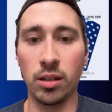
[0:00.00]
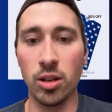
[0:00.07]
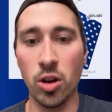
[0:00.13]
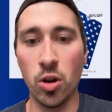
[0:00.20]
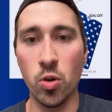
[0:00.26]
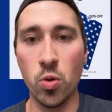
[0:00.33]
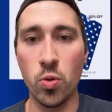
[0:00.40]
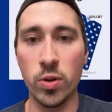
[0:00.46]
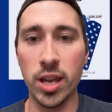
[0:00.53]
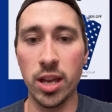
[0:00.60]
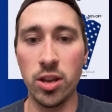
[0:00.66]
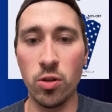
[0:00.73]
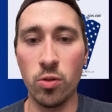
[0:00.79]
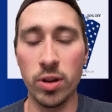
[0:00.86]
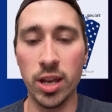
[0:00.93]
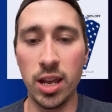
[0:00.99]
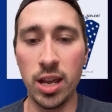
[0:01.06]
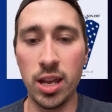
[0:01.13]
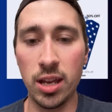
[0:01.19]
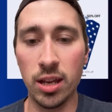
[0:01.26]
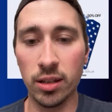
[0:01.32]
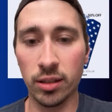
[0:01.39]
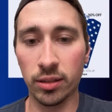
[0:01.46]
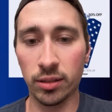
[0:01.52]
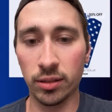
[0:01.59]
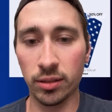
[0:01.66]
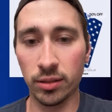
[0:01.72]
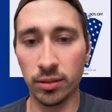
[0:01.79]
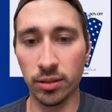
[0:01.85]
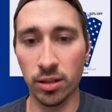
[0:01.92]
Okay.
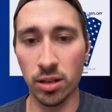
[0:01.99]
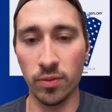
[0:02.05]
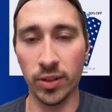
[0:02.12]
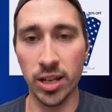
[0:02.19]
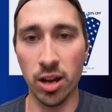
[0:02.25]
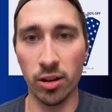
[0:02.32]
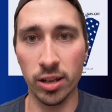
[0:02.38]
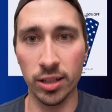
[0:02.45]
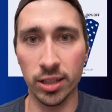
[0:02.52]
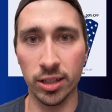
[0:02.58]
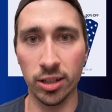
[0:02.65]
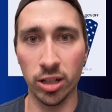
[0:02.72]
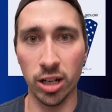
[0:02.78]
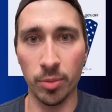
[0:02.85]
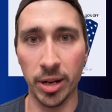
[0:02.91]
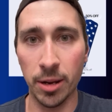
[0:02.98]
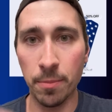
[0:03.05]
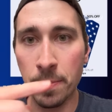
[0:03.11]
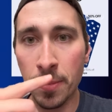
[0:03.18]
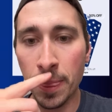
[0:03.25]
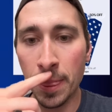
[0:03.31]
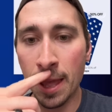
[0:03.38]
Hopefully y'all can still hear me.